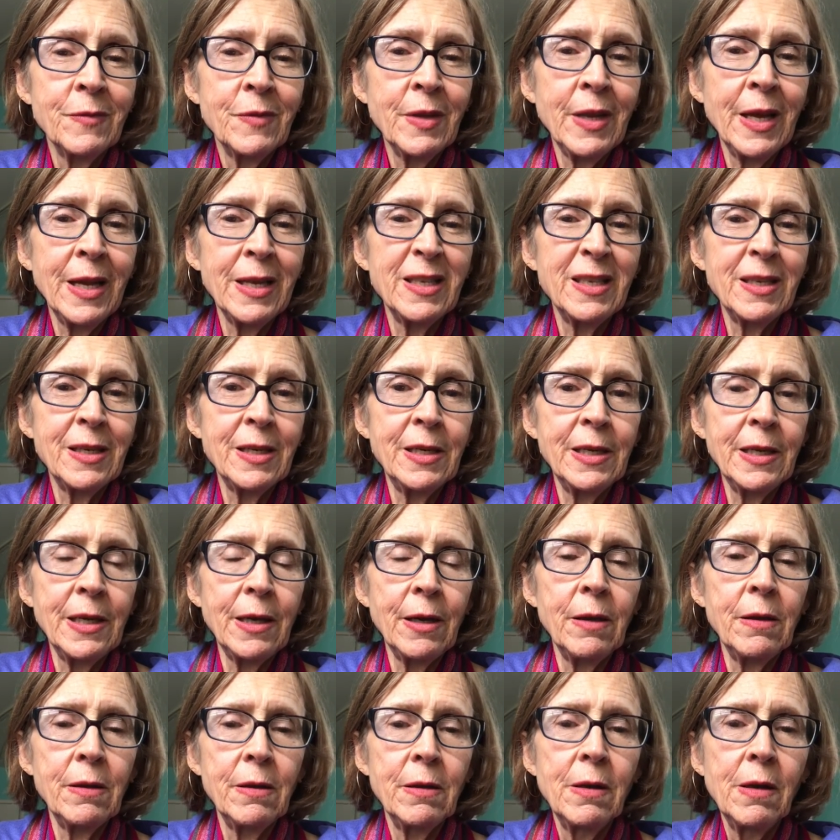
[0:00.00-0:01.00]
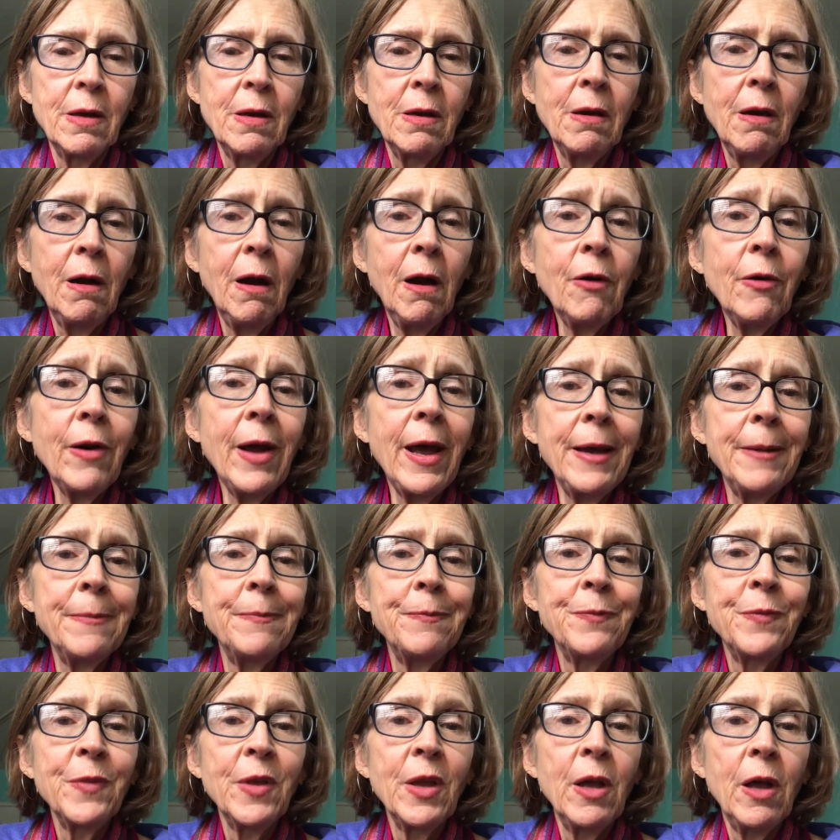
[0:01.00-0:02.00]
That's the deal. All right.
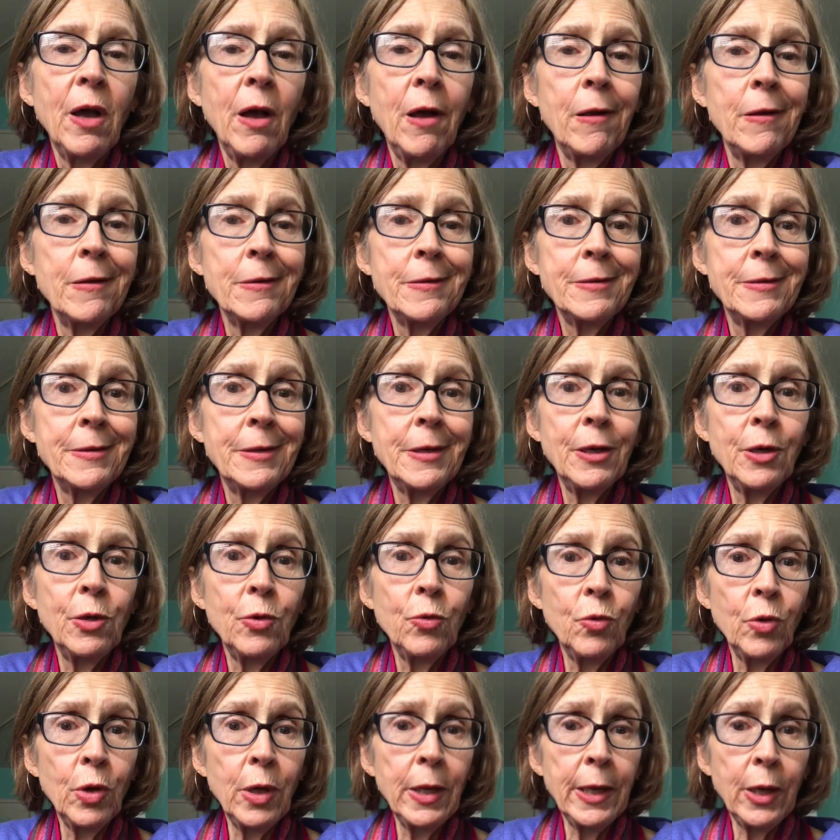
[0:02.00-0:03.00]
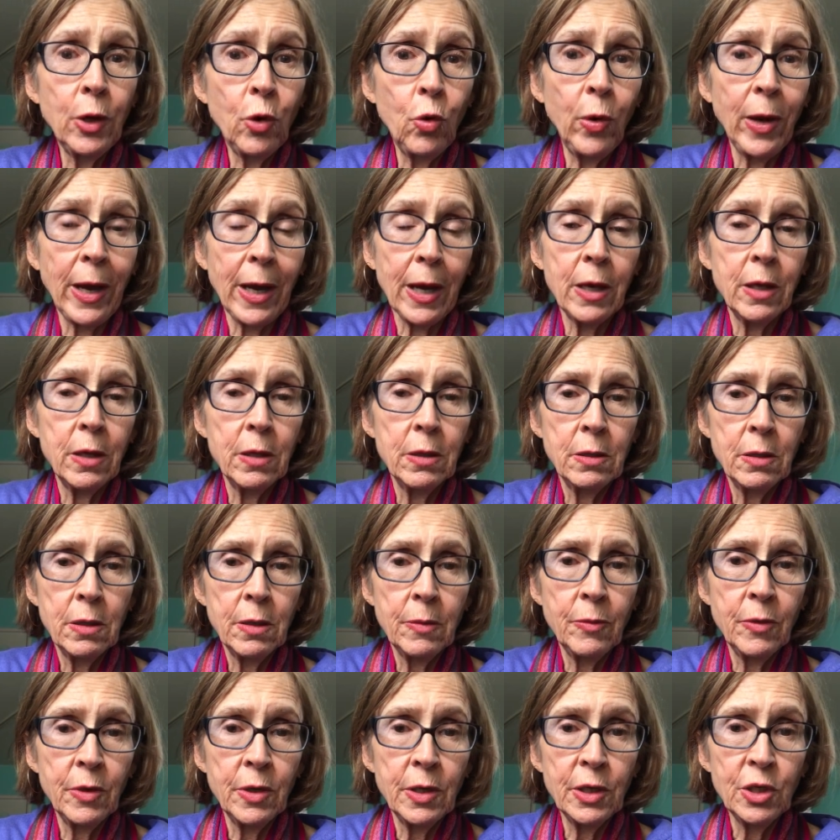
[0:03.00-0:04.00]
I'll see you really quick
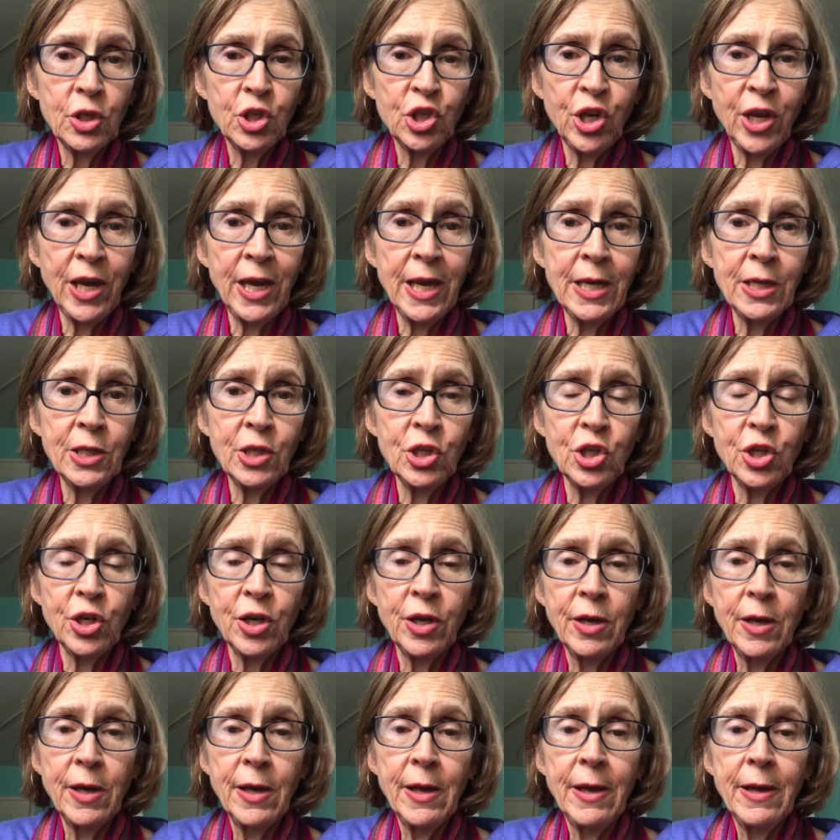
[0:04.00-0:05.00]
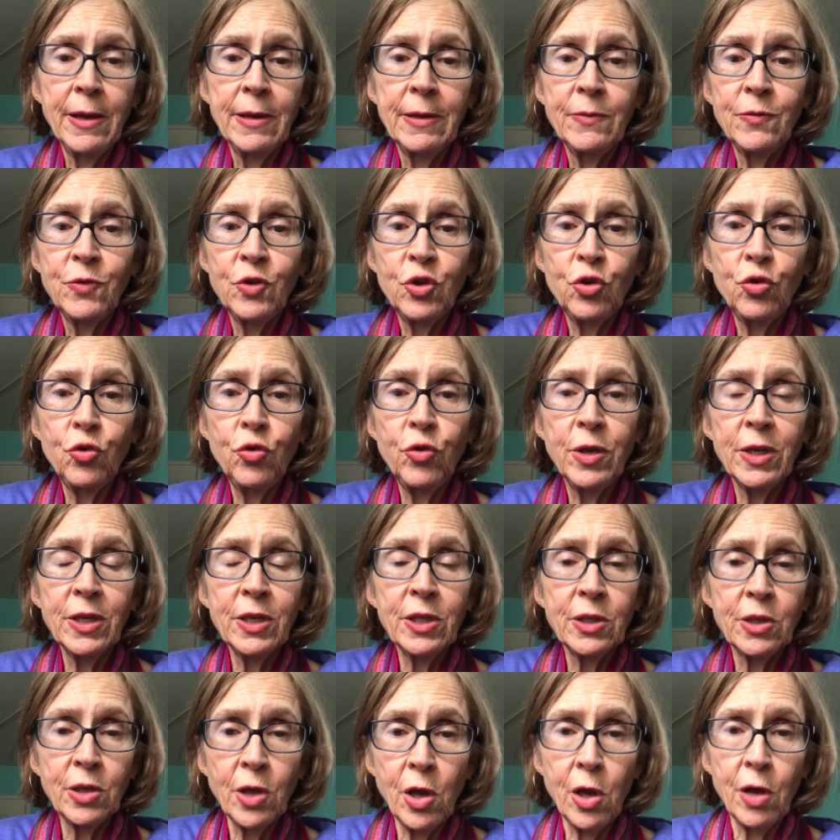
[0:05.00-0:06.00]
I'm going to change to the
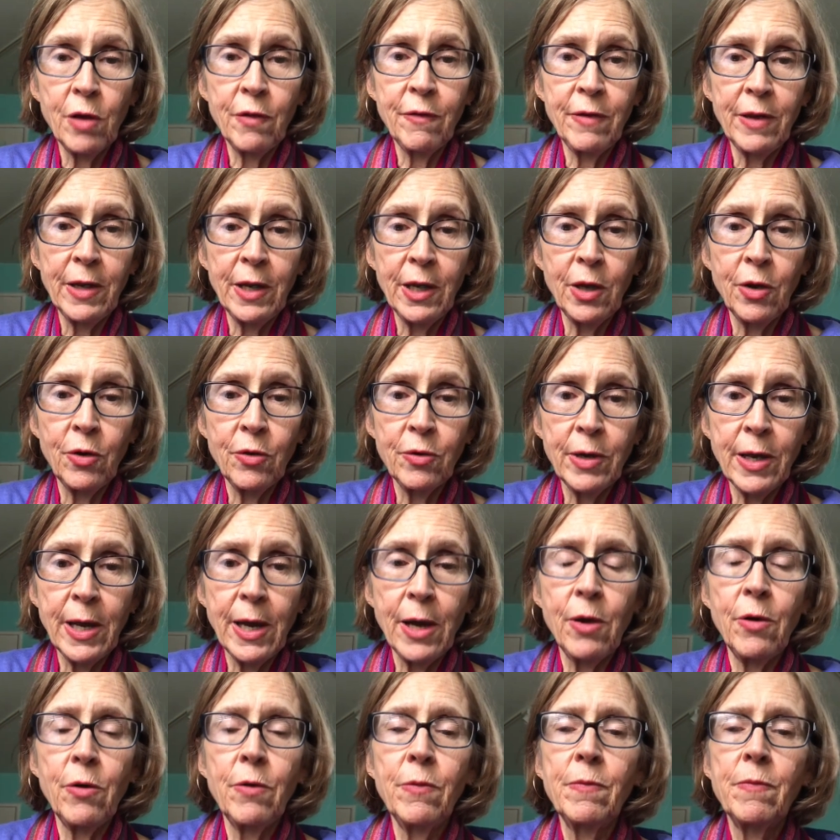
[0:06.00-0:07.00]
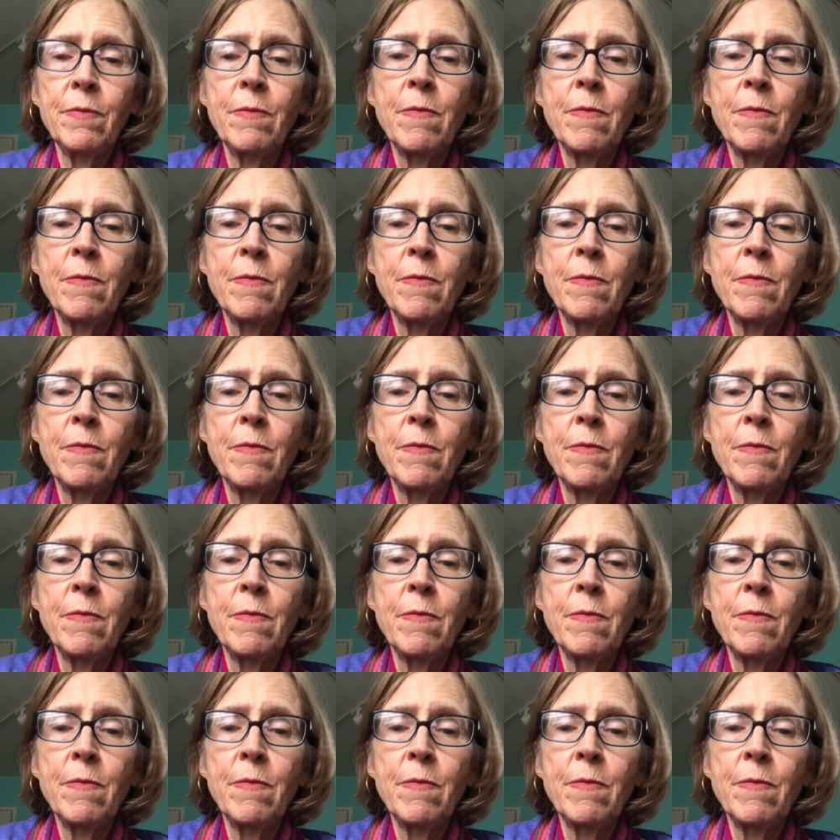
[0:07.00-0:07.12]
song video now.